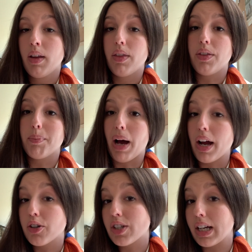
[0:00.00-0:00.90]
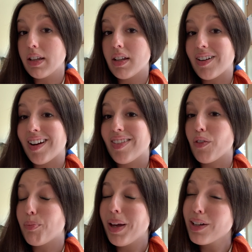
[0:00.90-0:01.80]
the buyers get in there and the
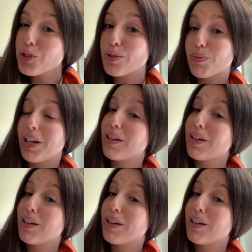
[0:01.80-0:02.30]
pictures make